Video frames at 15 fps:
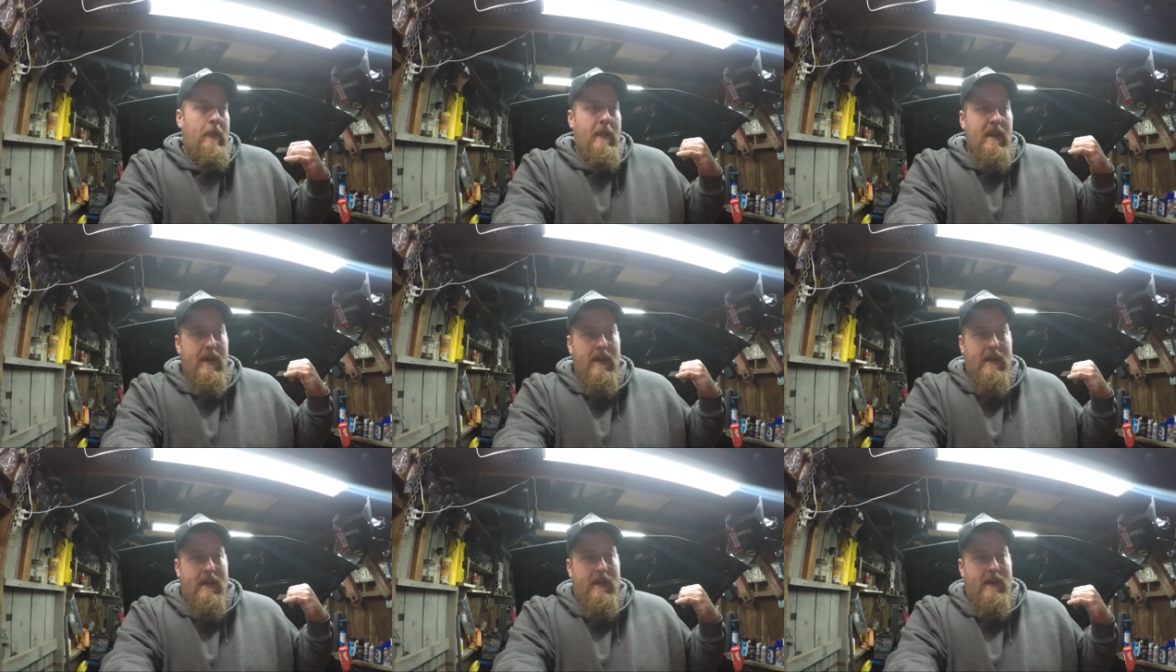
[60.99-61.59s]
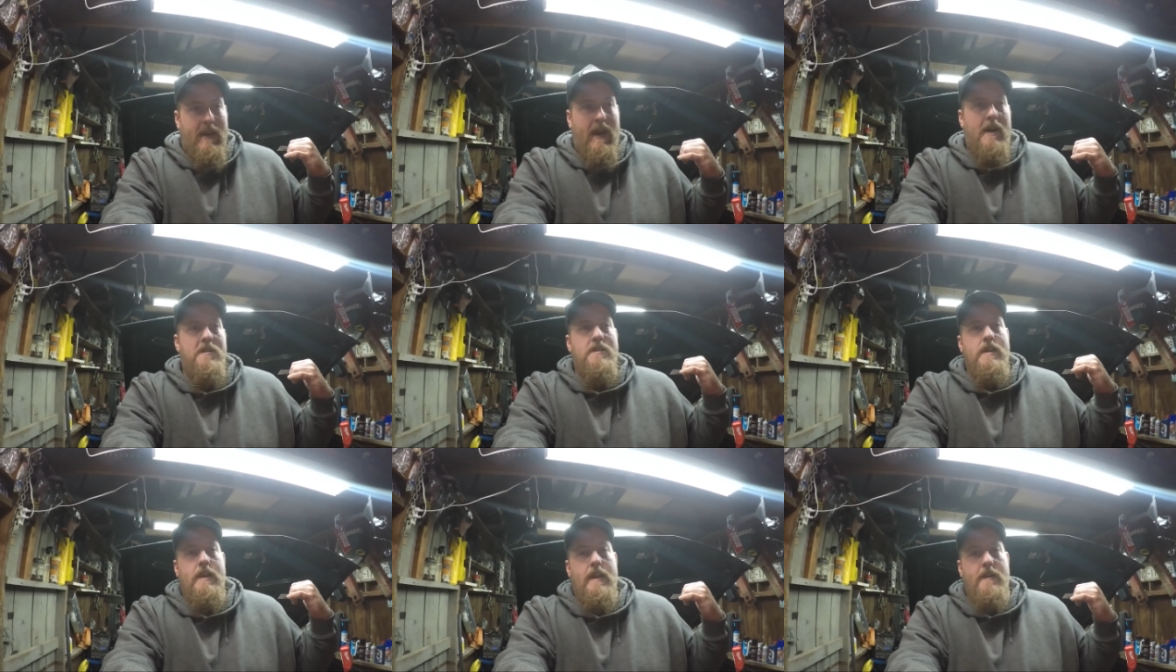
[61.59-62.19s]
uh,
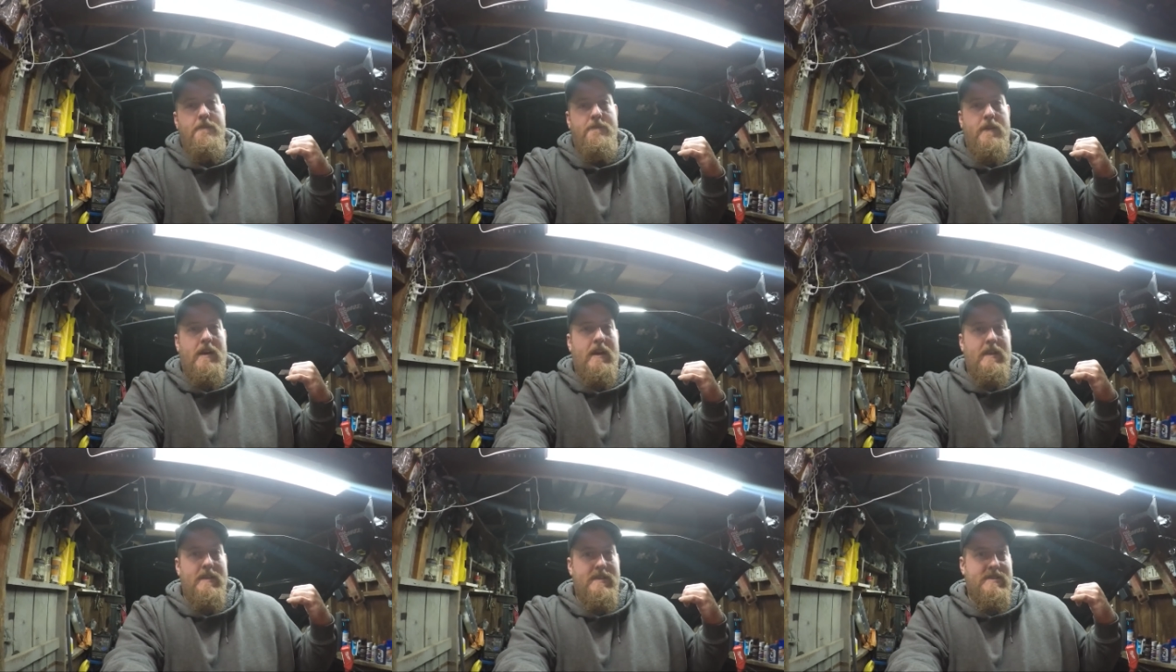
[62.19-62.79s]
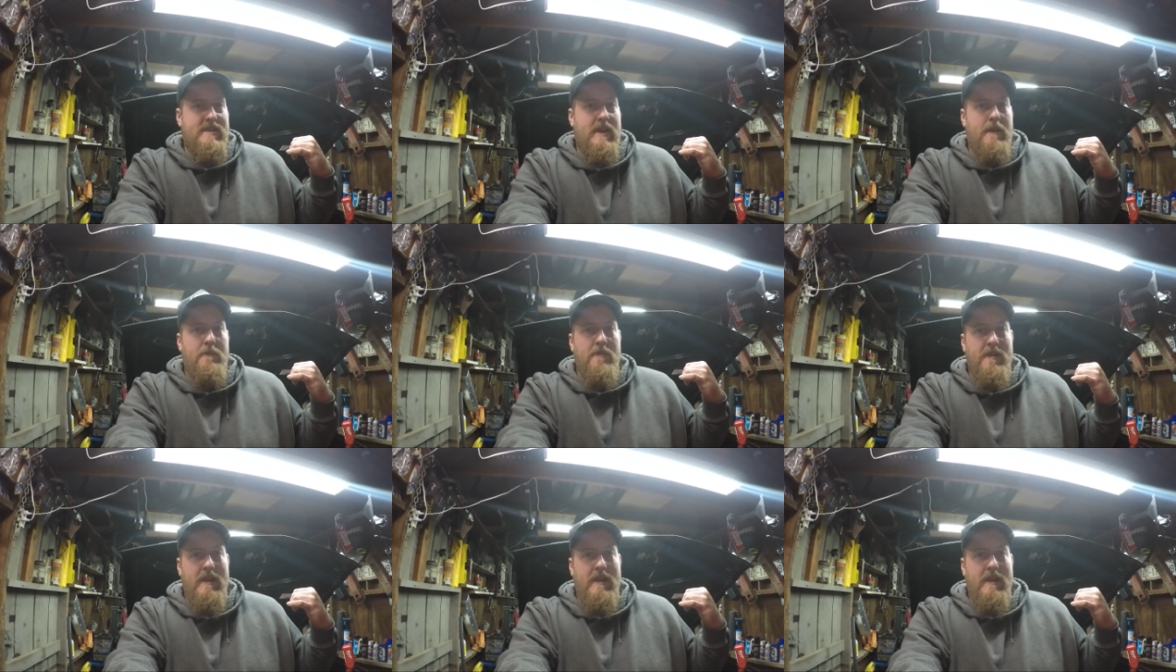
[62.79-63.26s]
Holley EFI, the sniper